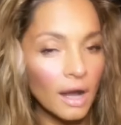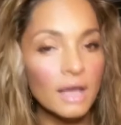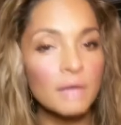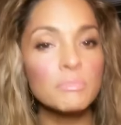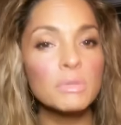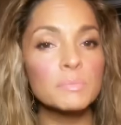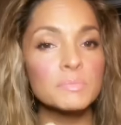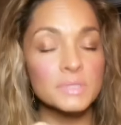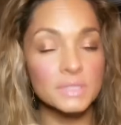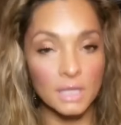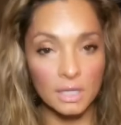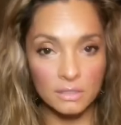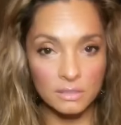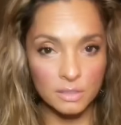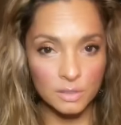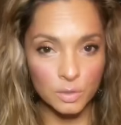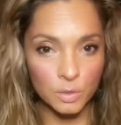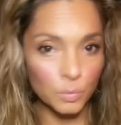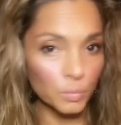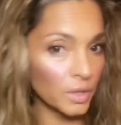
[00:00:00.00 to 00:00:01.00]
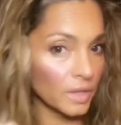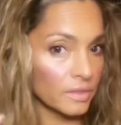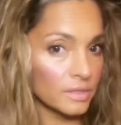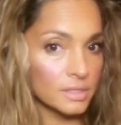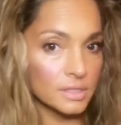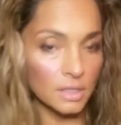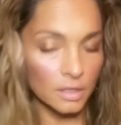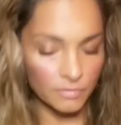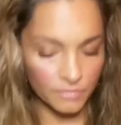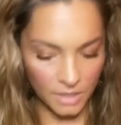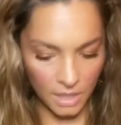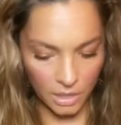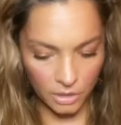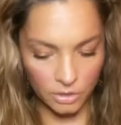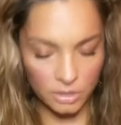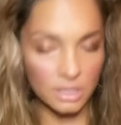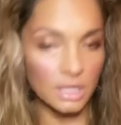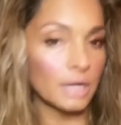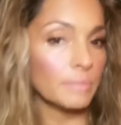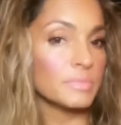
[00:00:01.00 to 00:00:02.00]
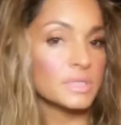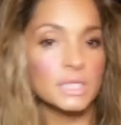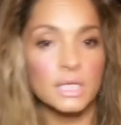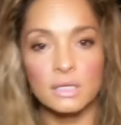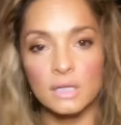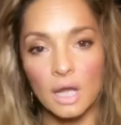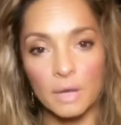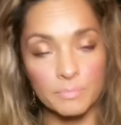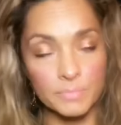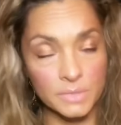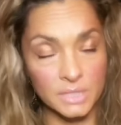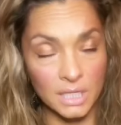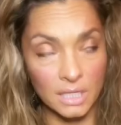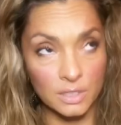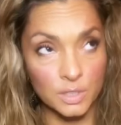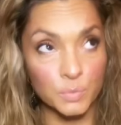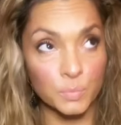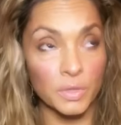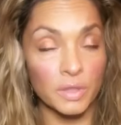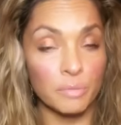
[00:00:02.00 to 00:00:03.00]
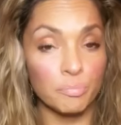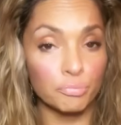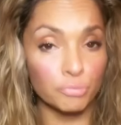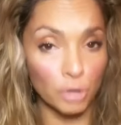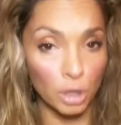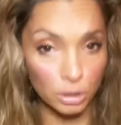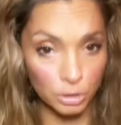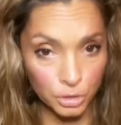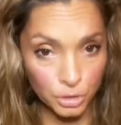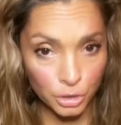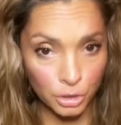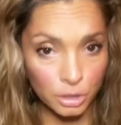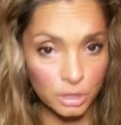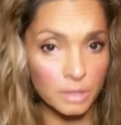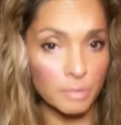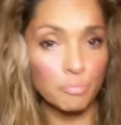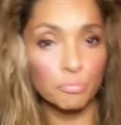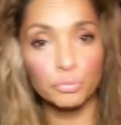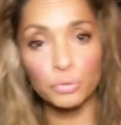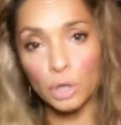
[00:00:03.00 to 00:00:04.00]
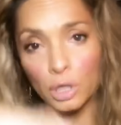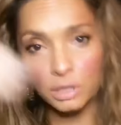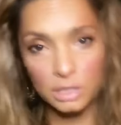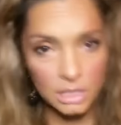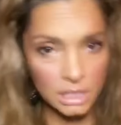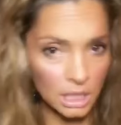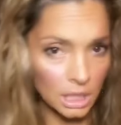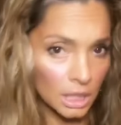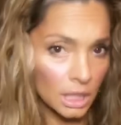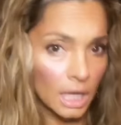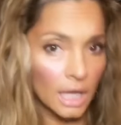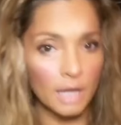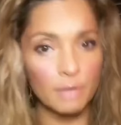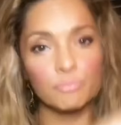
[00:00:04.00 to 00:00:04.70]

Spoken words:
I'm obsessed with self-tanners and I'm obsessed with bronzers and bronzing.